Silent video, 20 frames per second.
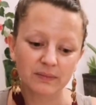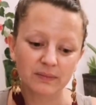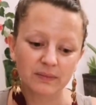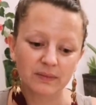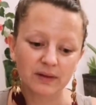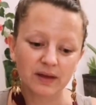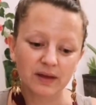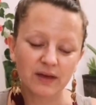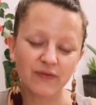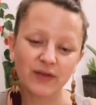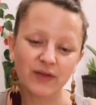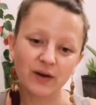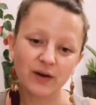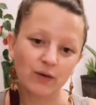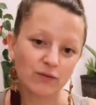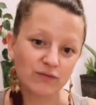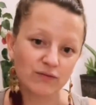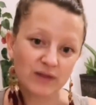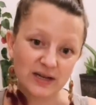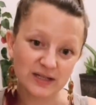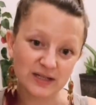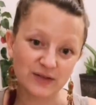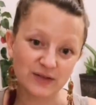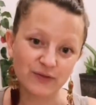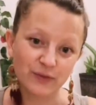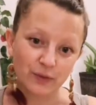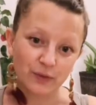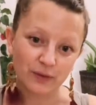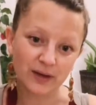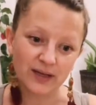if they're not ready
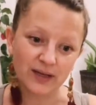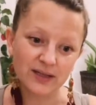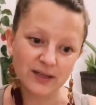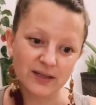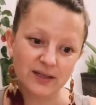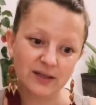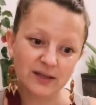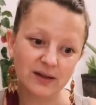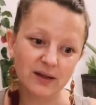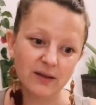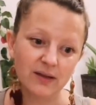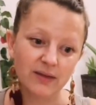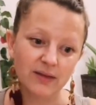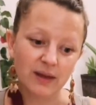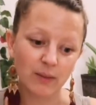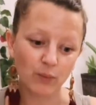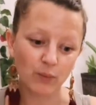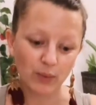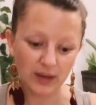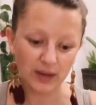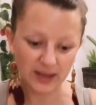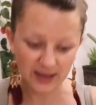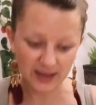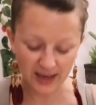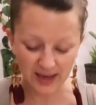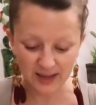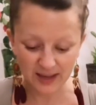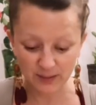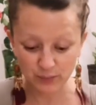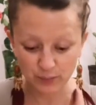for it, then we
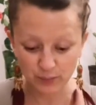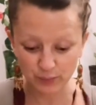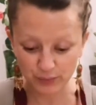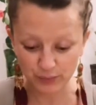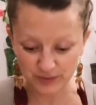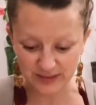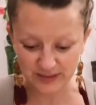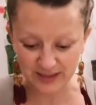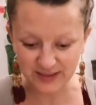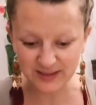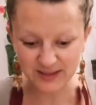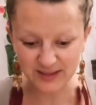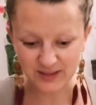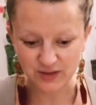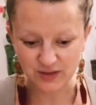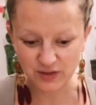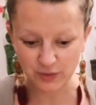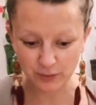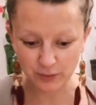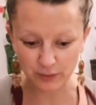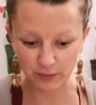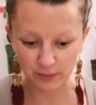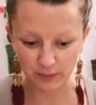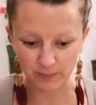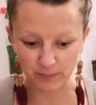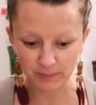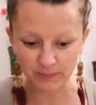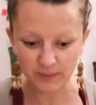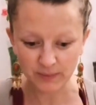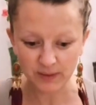can present it to
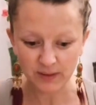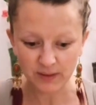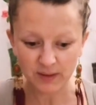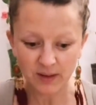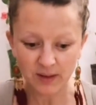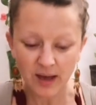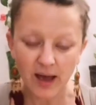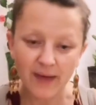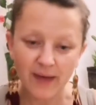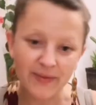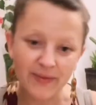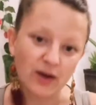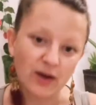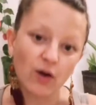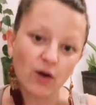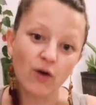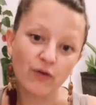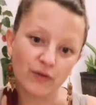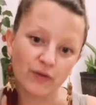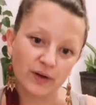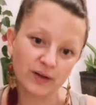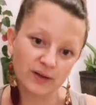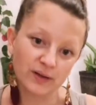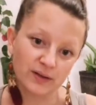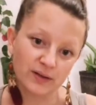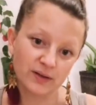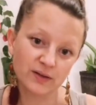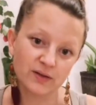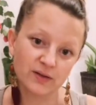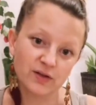them and then offer
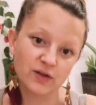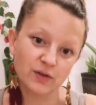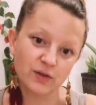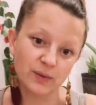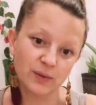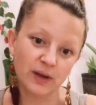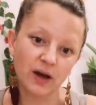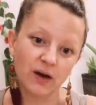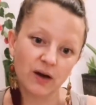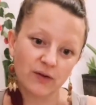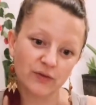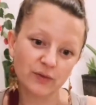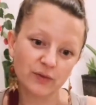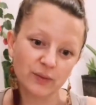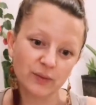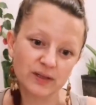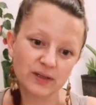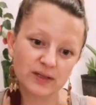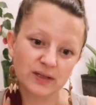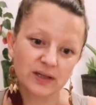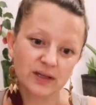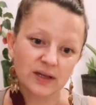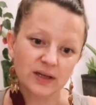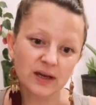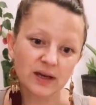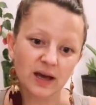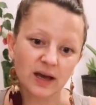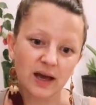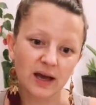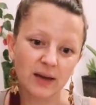to do it afterwards.
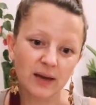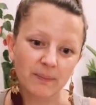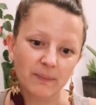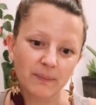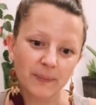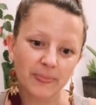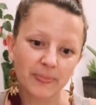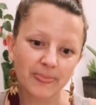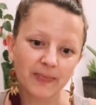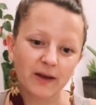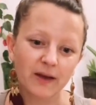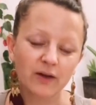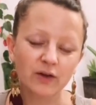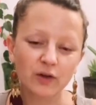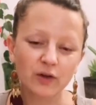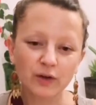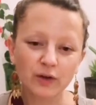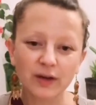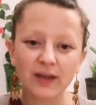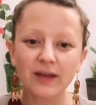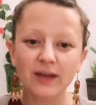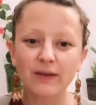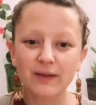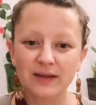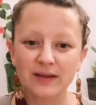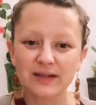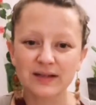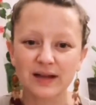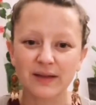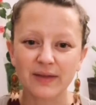Cooking and
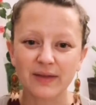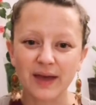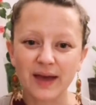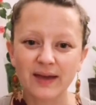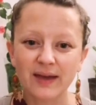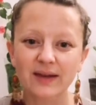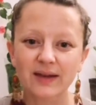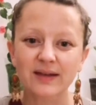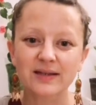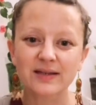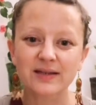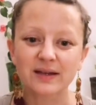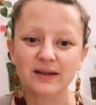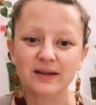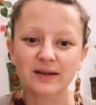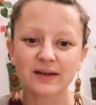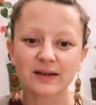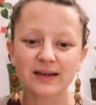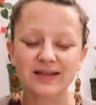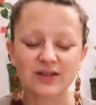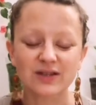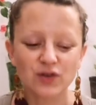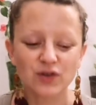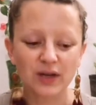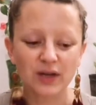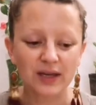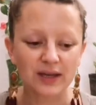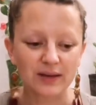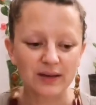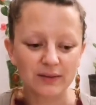things like that it's a
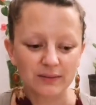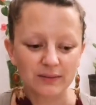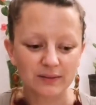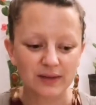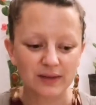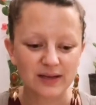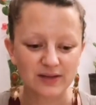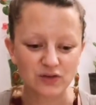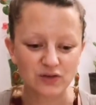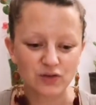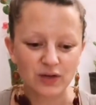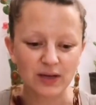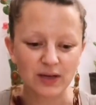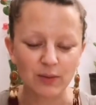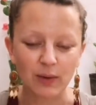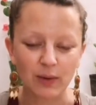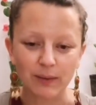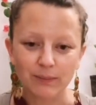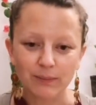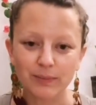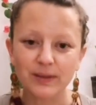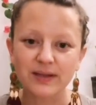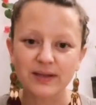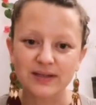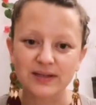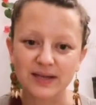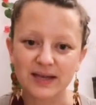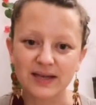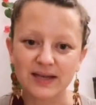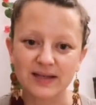tricky one, because
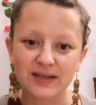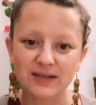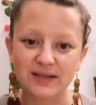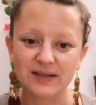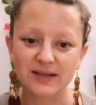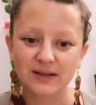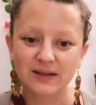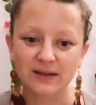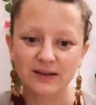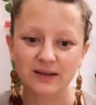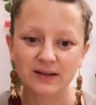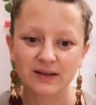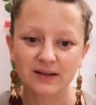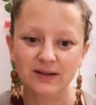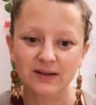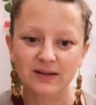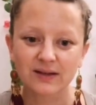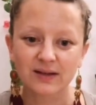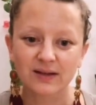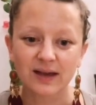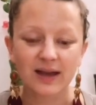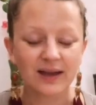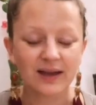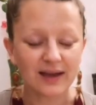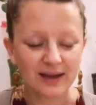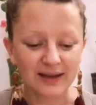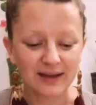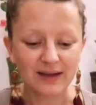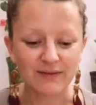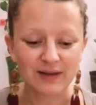it
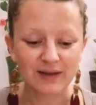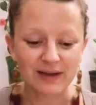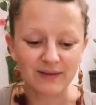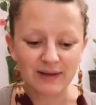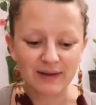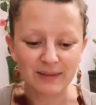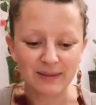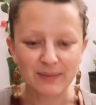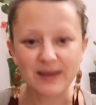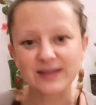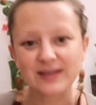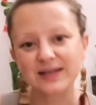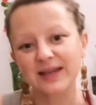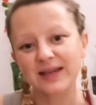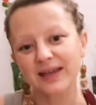can get really, really messy,